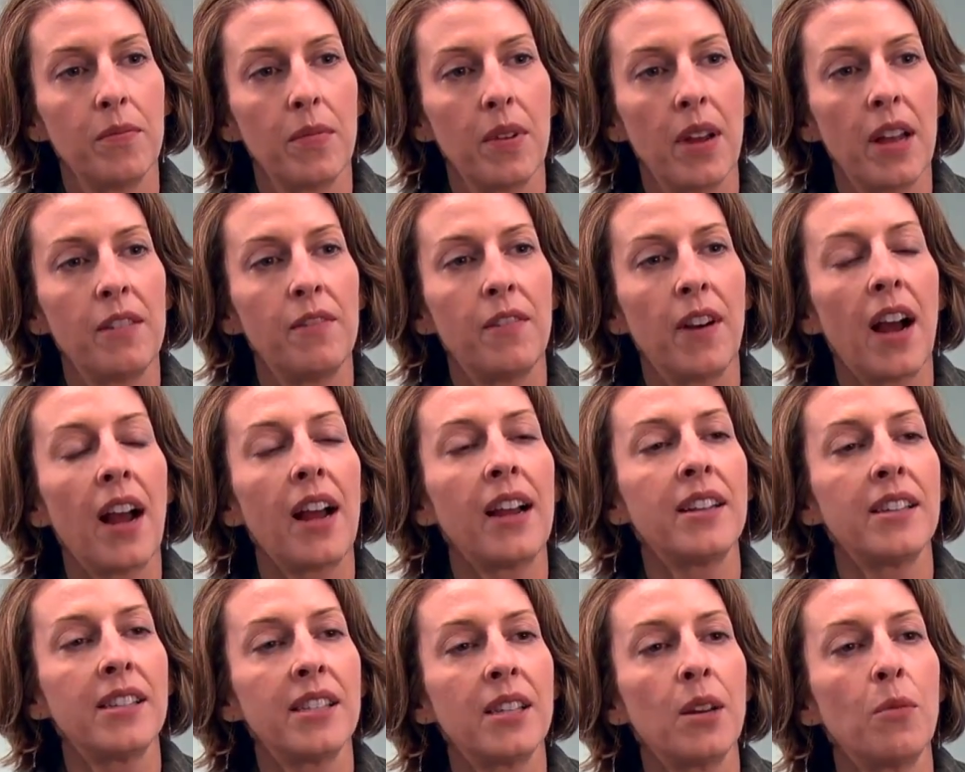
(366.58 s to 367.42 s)

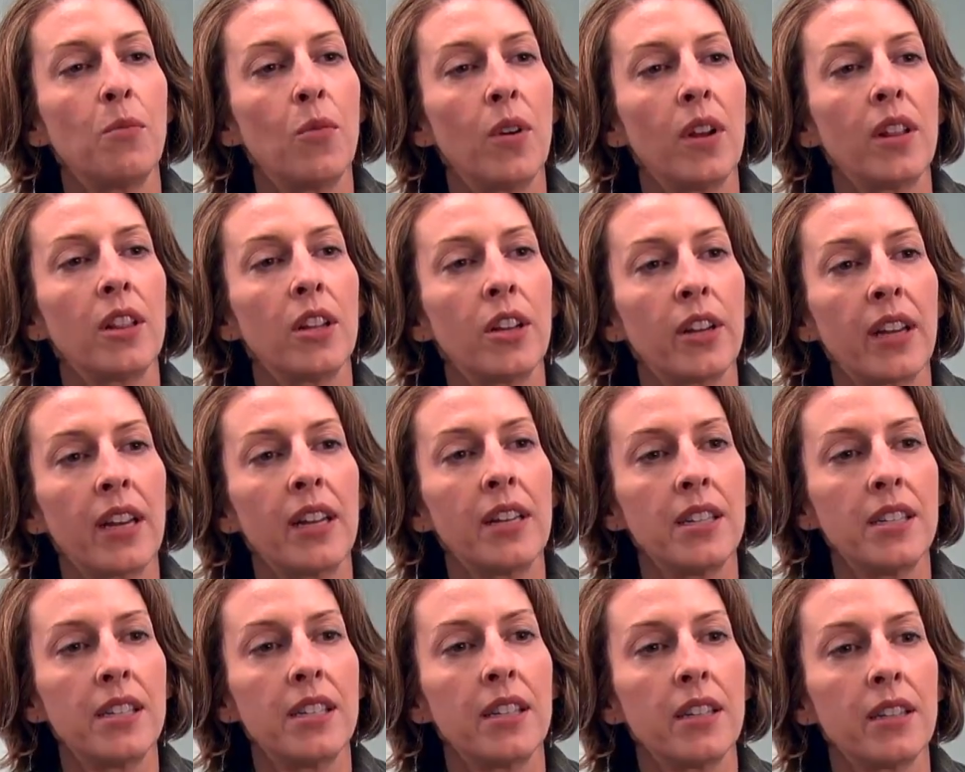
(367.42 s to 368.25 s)
advise someone
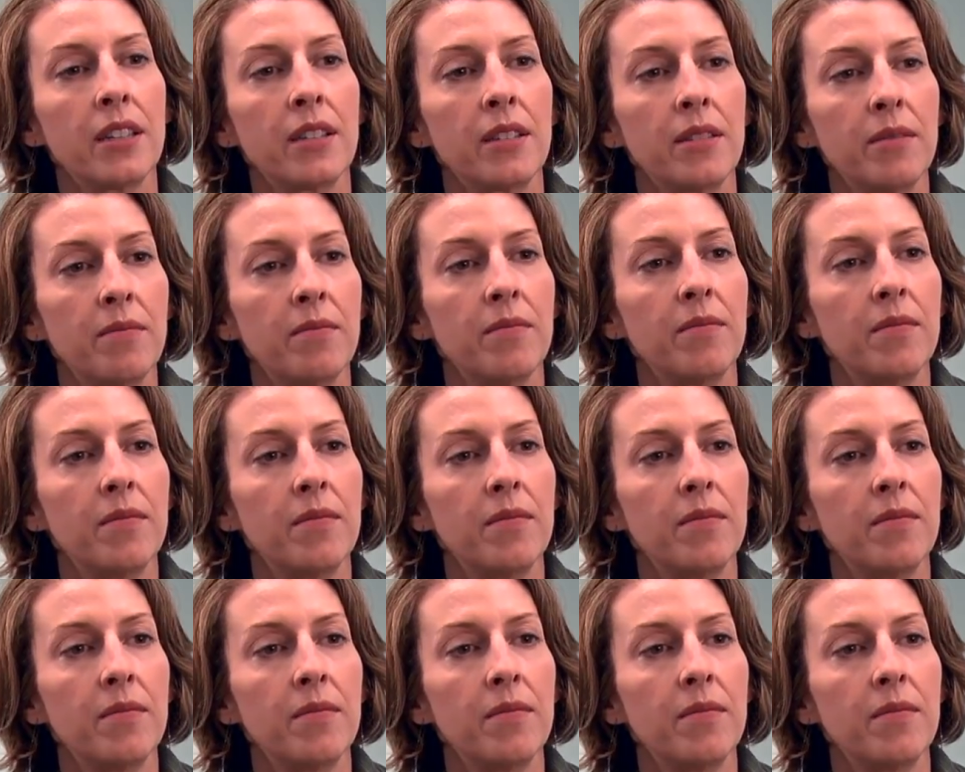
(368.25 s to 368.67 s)
looking to